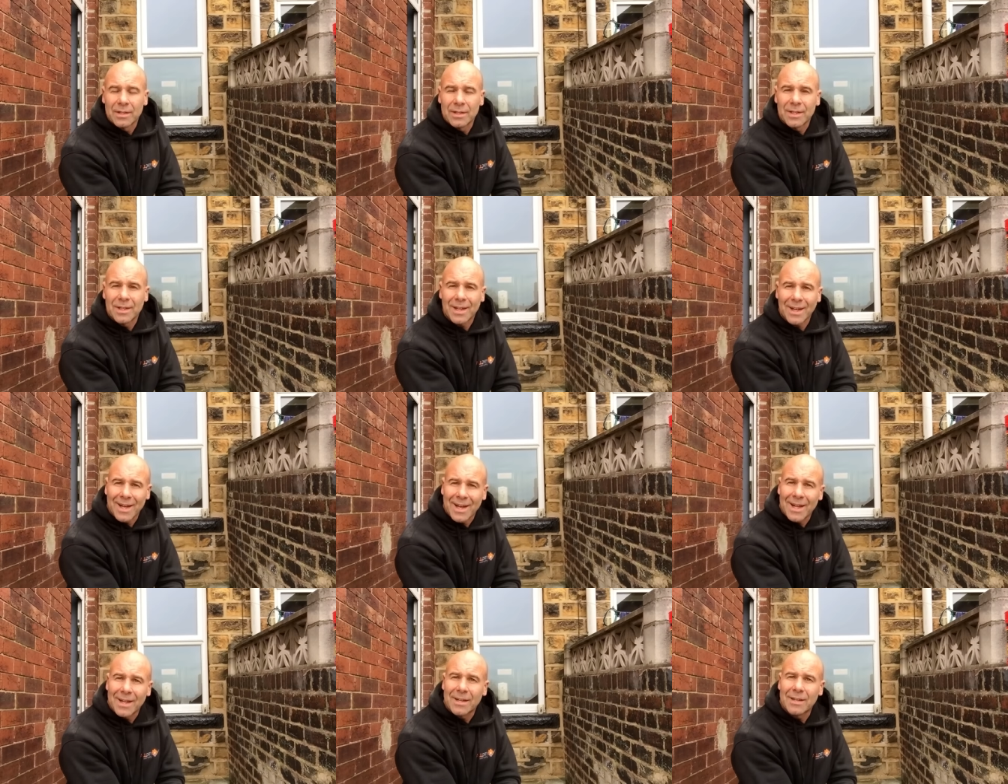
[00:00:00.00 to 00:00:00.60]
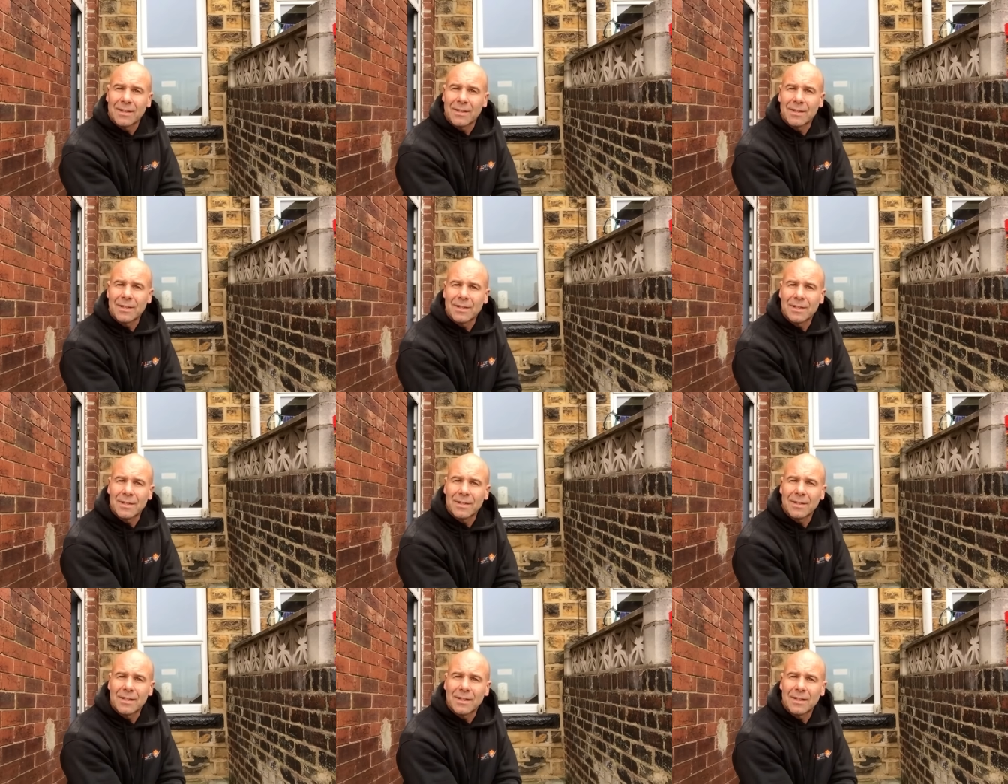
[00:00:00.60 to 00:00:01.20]
you can't
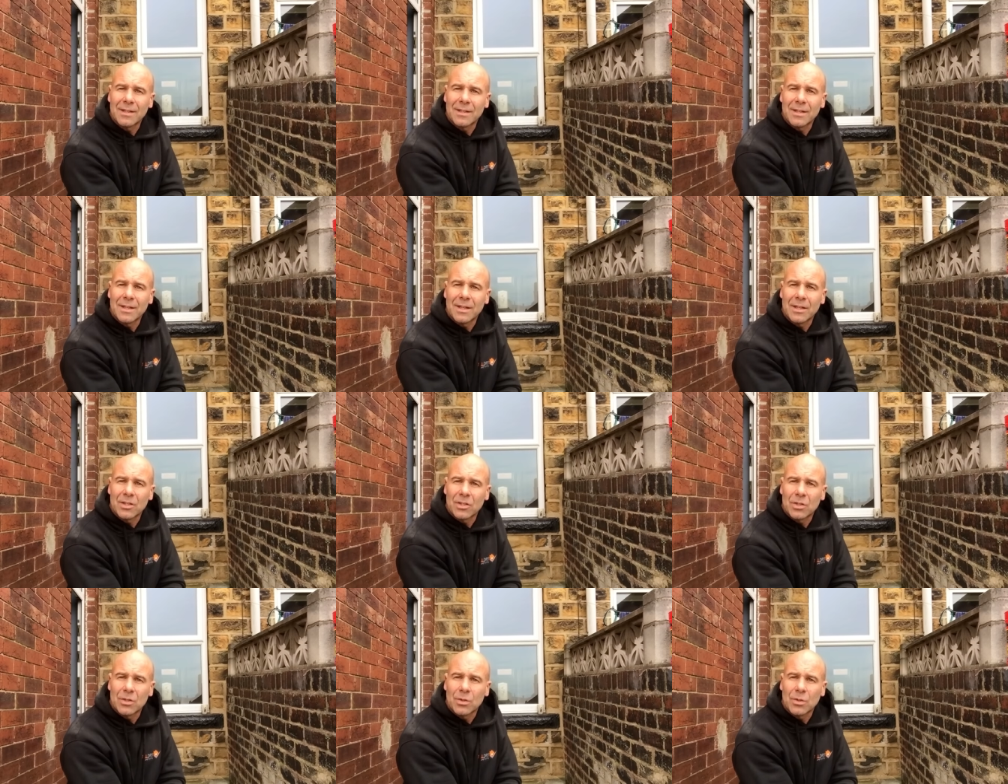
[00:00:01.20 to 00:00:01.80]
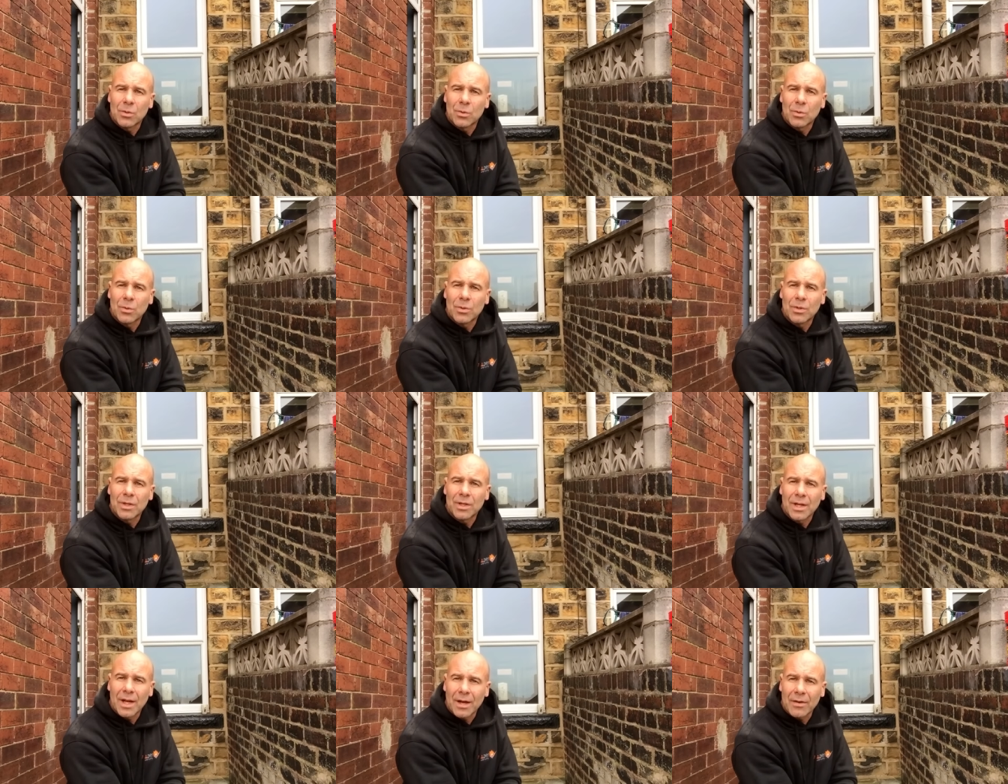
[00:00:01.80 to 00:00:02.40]
issue
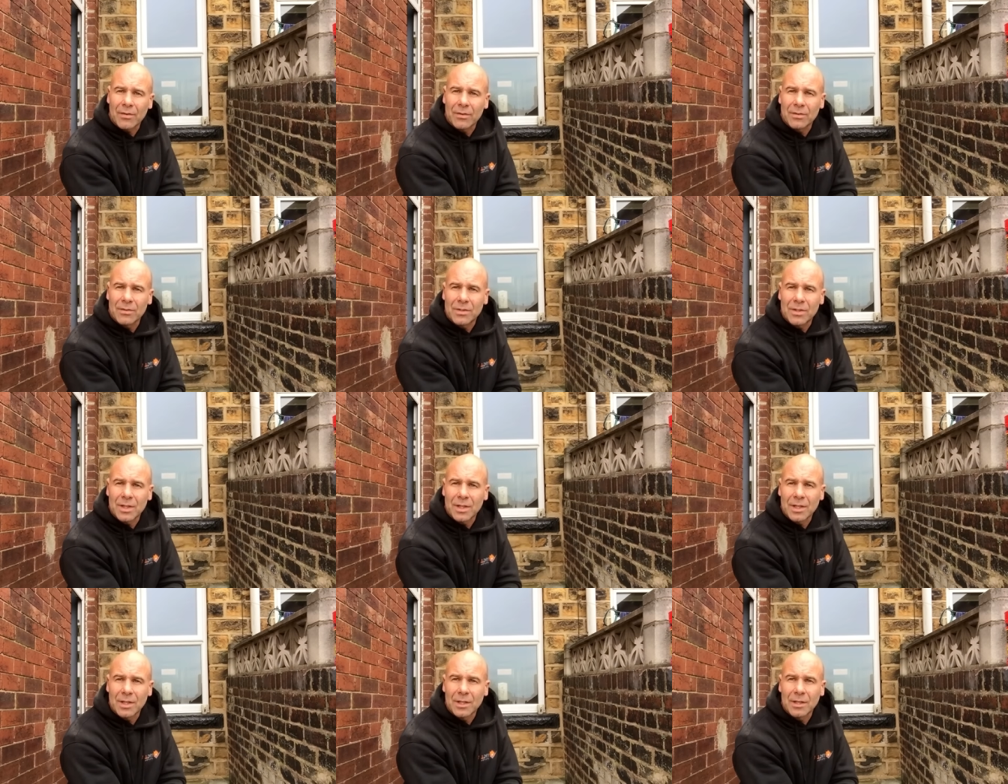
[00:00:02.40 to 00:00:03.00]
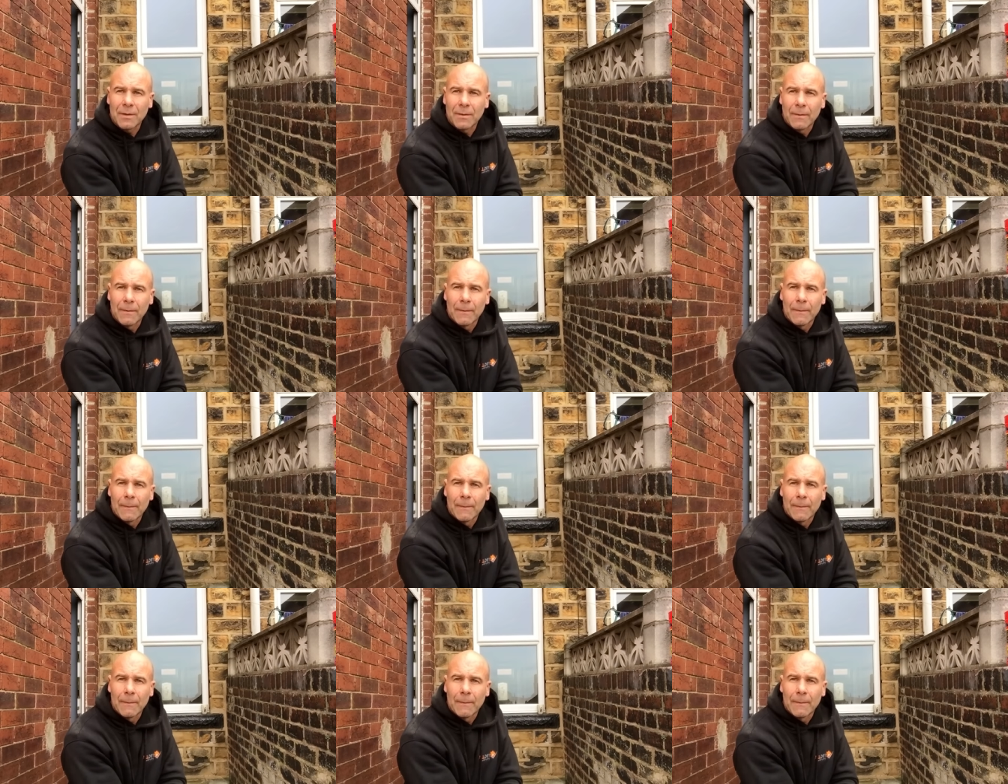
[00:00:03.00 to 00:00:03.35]
a guarantee.